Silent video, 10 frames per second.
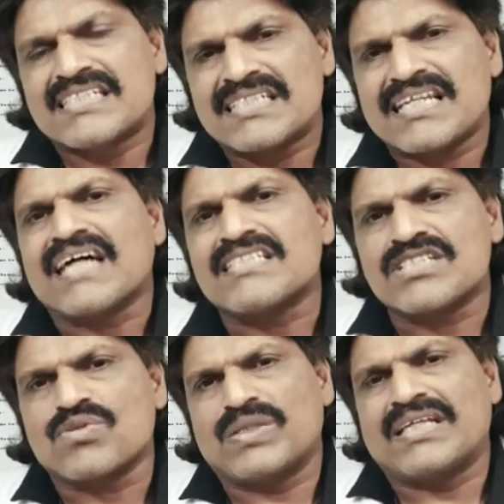starts
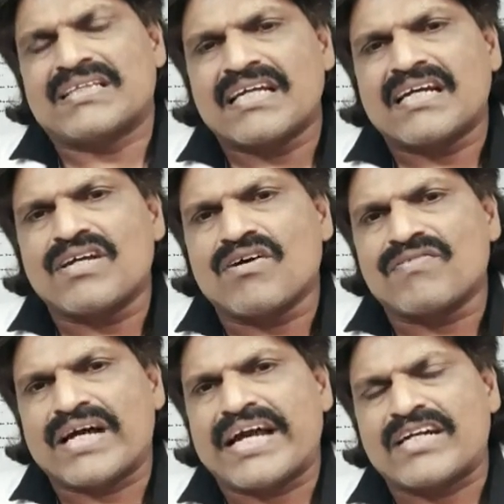with the thickening of
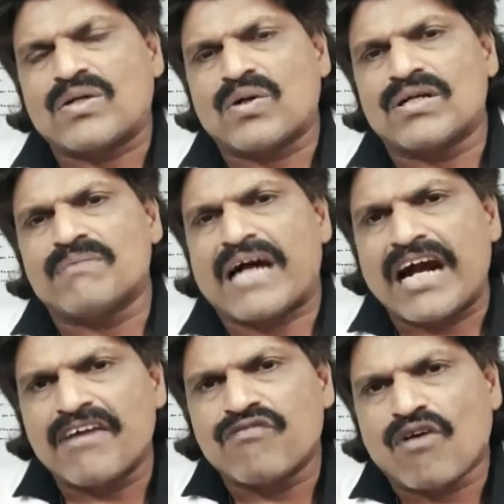the ectoderm
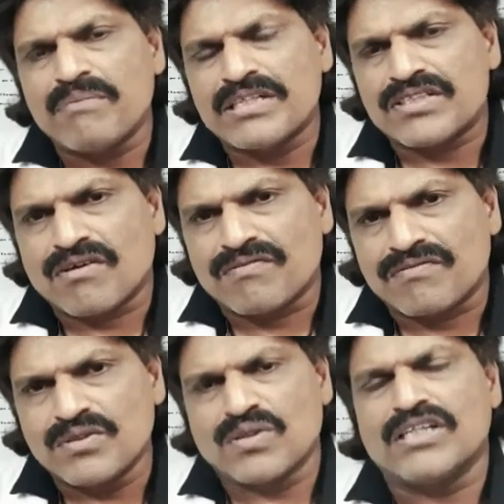and formation
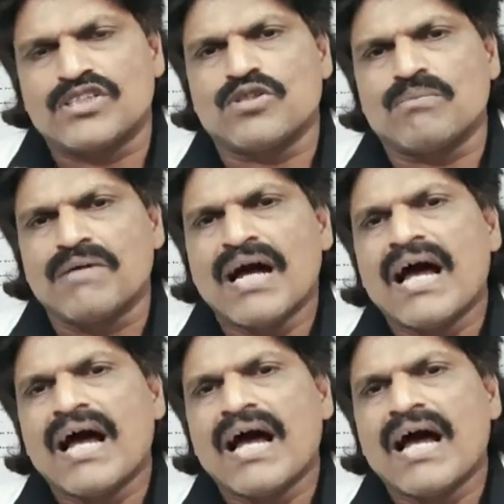of neural tube